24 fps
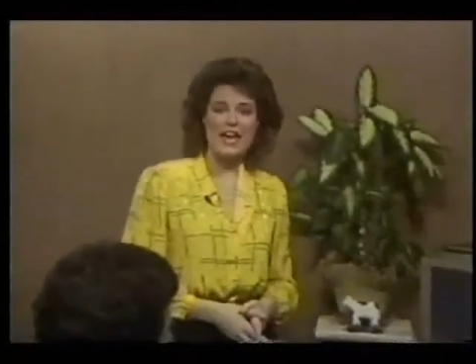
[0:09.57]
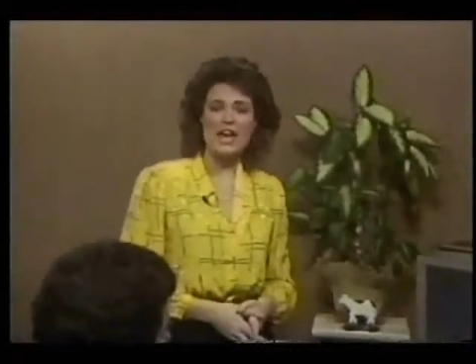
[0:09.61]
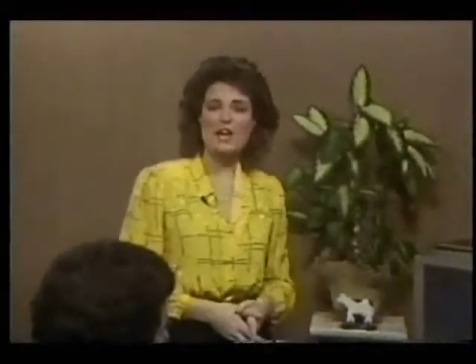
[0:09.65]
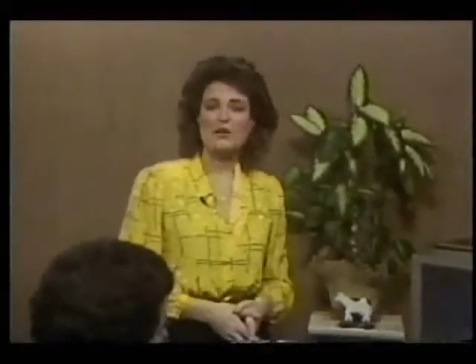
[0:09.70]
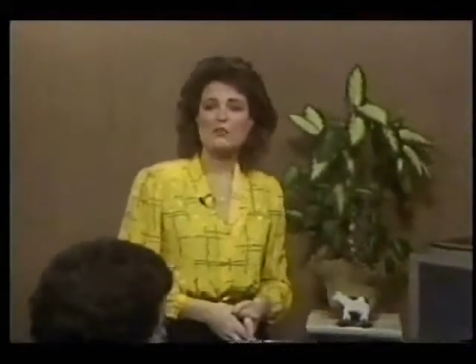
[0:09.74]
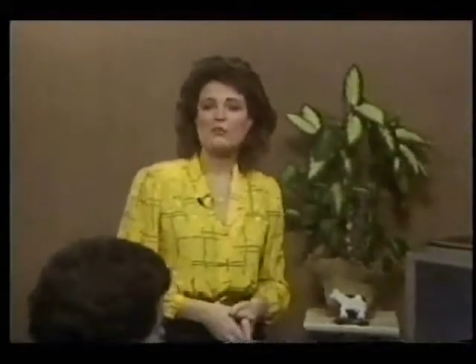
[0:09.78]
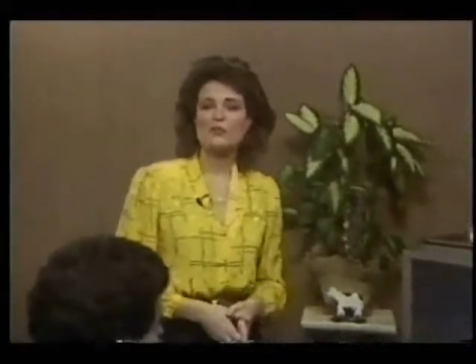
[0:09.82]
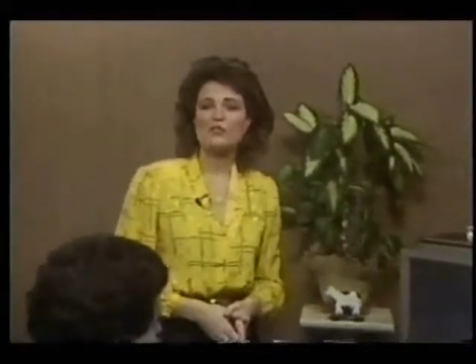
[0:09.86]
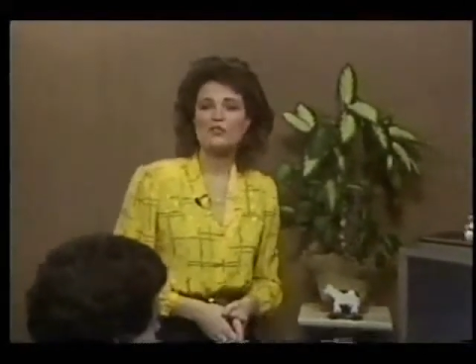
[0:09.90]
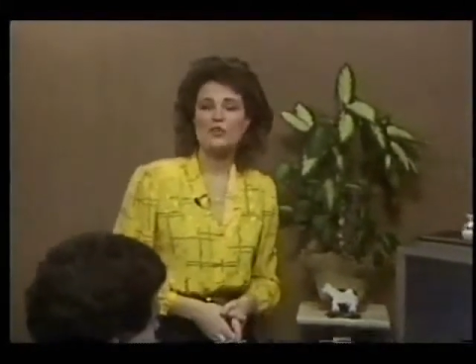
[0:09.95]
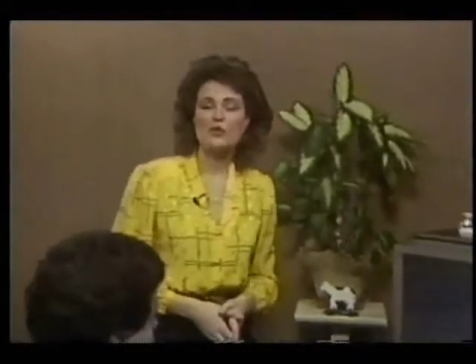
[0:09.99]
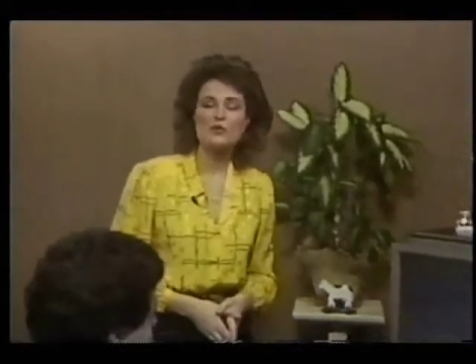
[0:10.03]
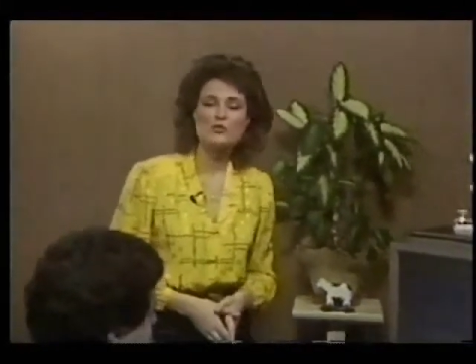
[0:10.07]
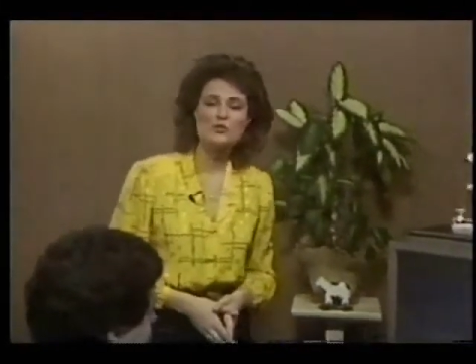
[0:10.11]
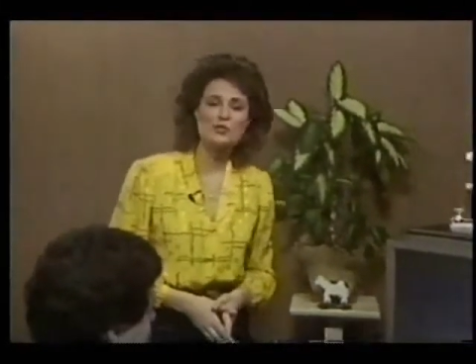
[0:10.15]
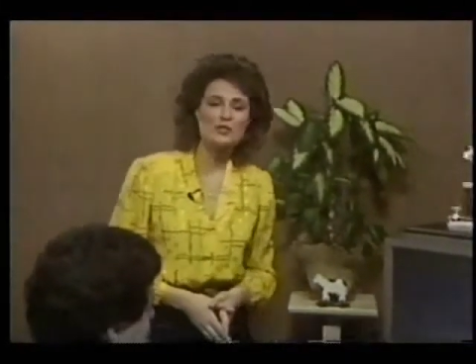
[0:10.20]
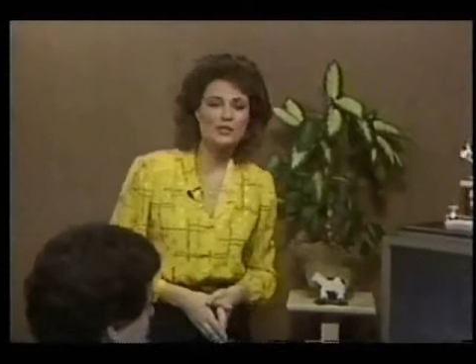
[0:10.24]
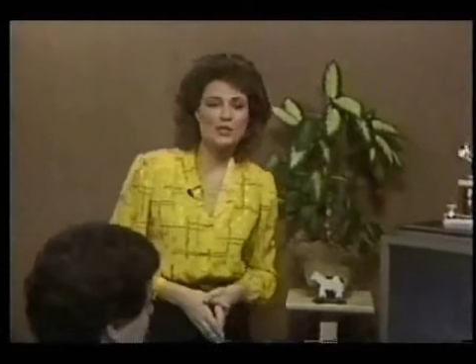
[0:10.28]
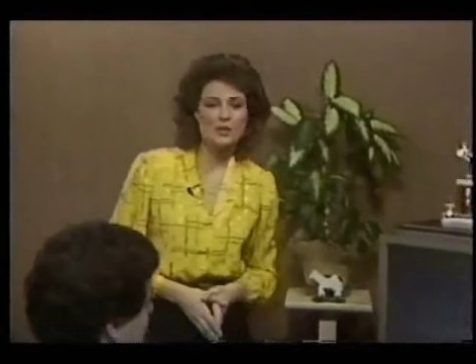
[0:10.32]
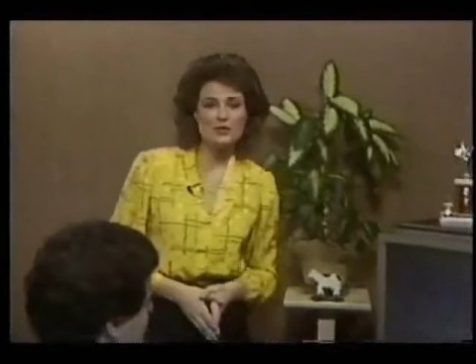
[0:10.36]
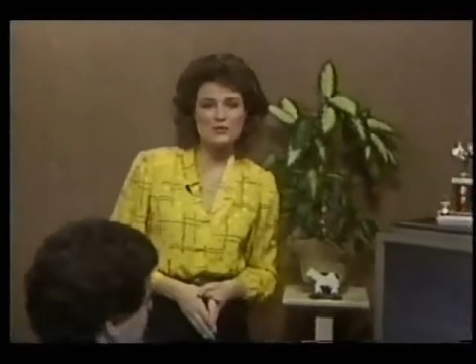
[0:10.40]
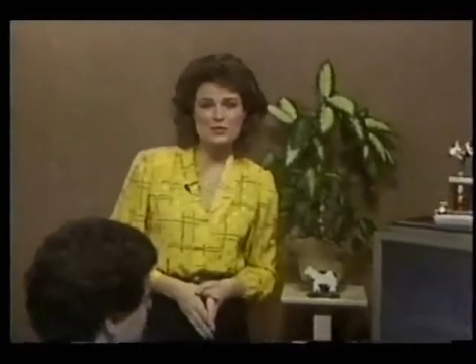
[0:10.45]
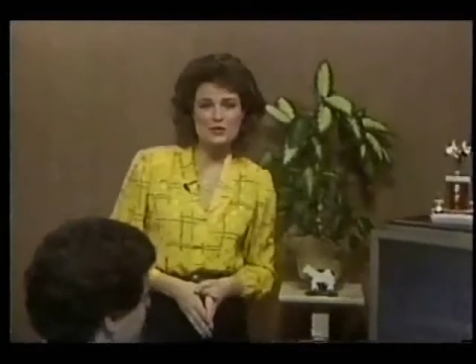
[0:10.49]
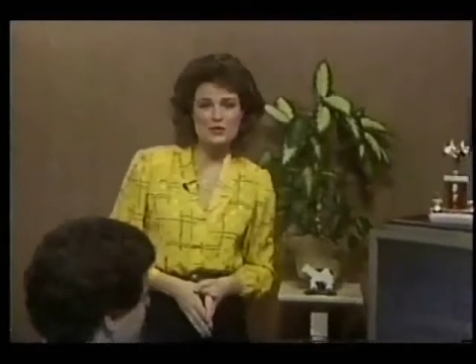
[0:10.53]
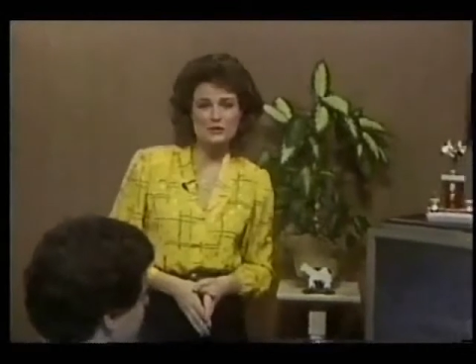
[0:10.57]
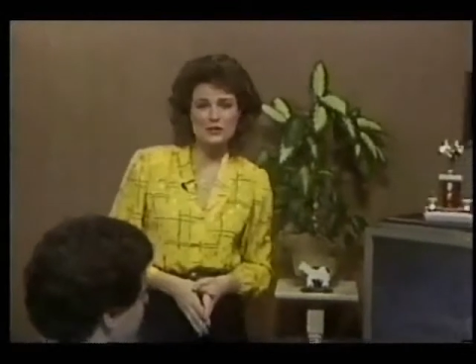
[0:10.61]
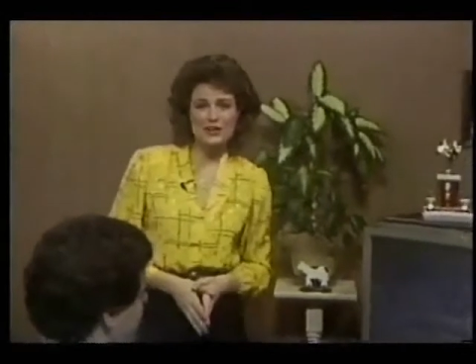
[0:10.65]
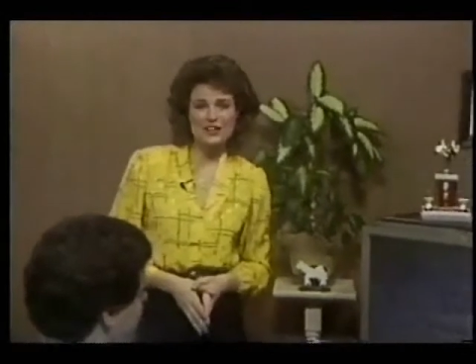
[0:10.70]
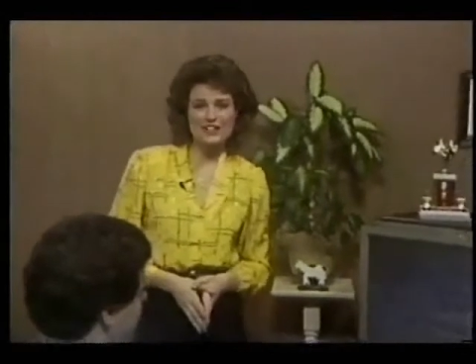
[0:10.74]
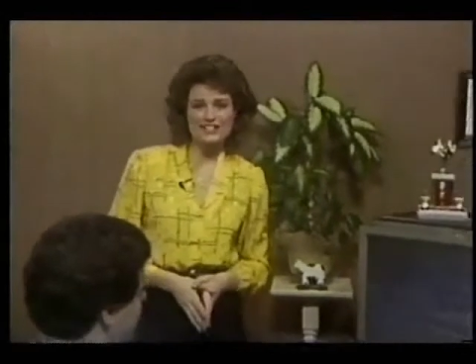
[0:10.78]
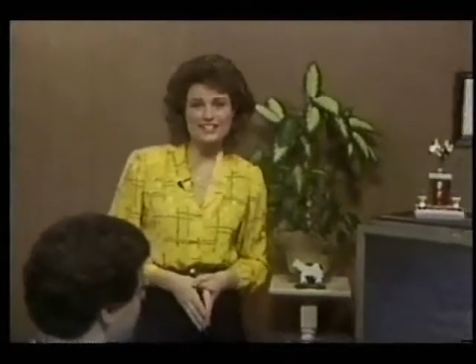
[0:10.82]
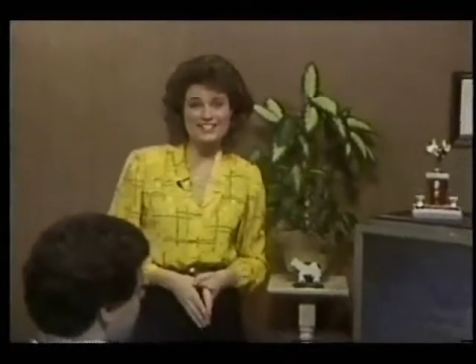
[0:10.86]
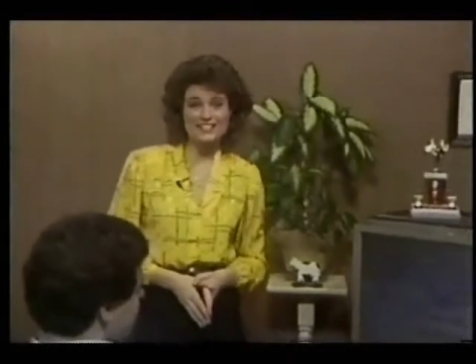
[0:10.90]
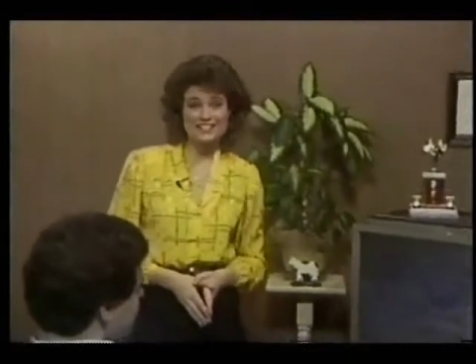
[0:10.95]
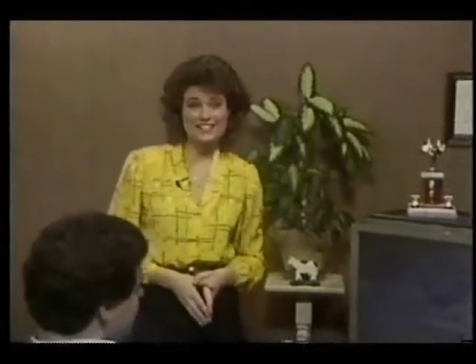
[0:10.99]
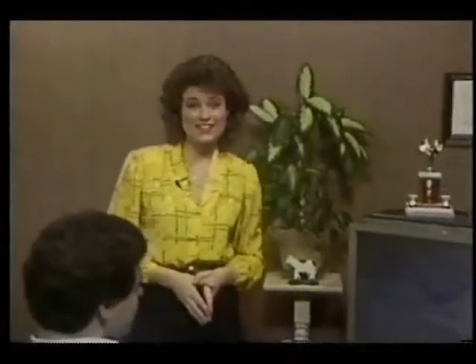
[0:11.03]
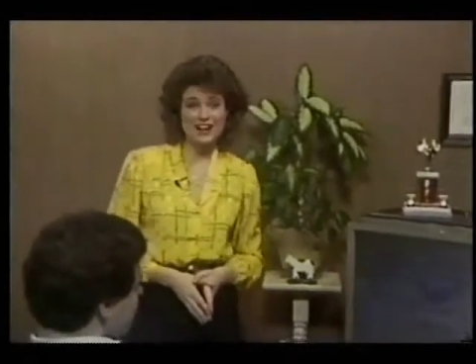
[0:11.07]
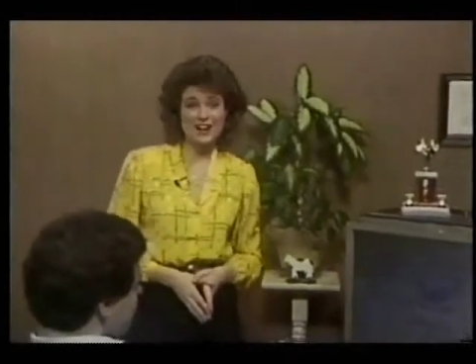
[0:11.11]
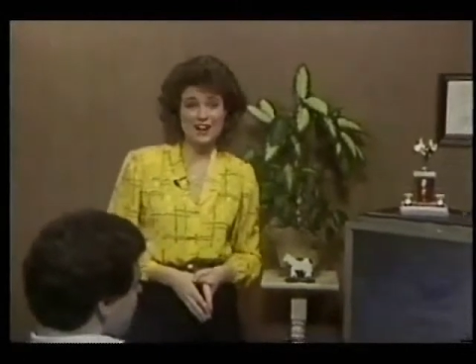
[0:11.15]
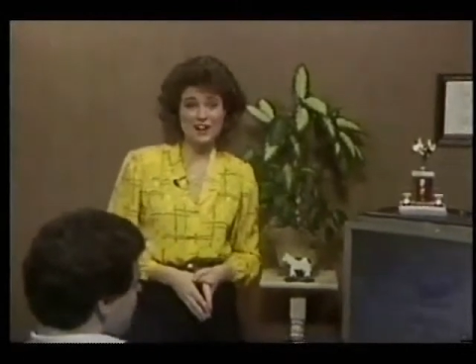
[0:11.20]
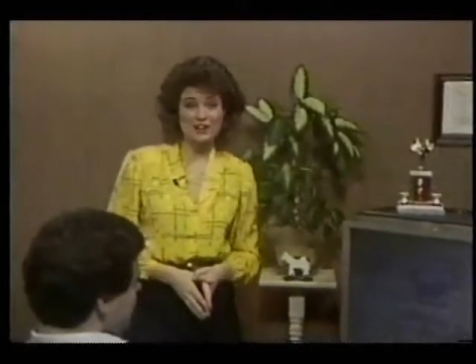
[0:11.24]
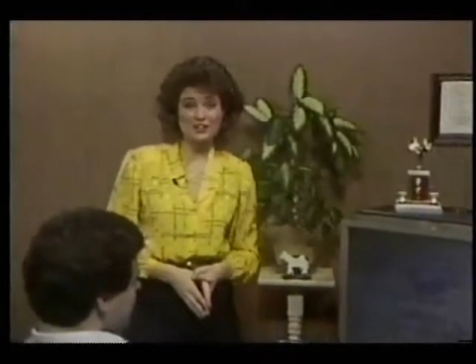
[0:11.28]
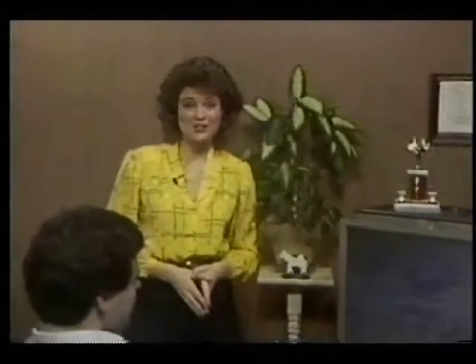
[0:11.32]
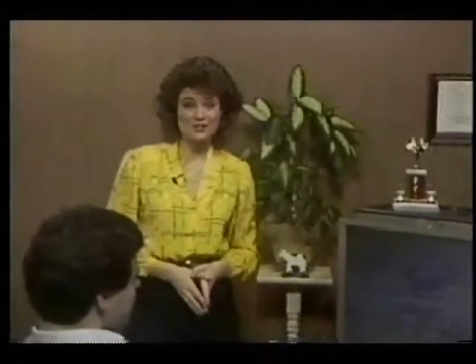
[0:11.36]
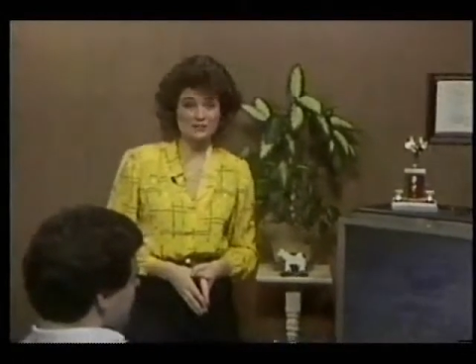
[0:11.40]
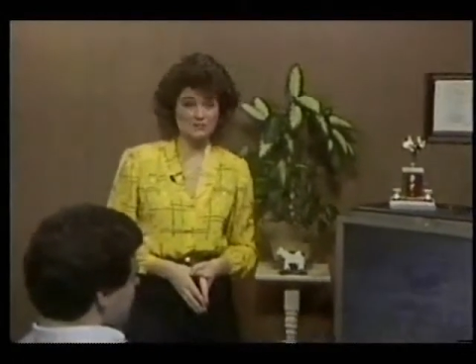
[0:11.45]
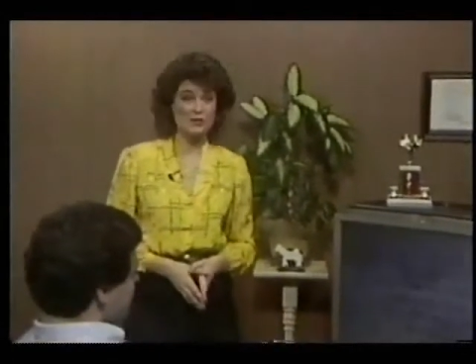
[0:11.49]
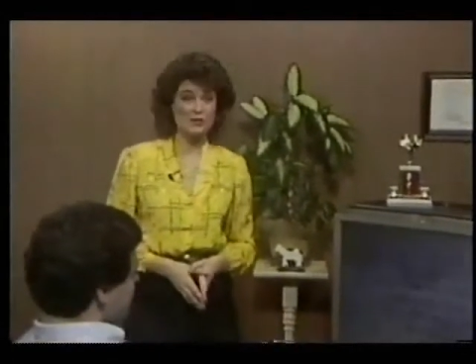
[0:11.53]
And when those closing credits start,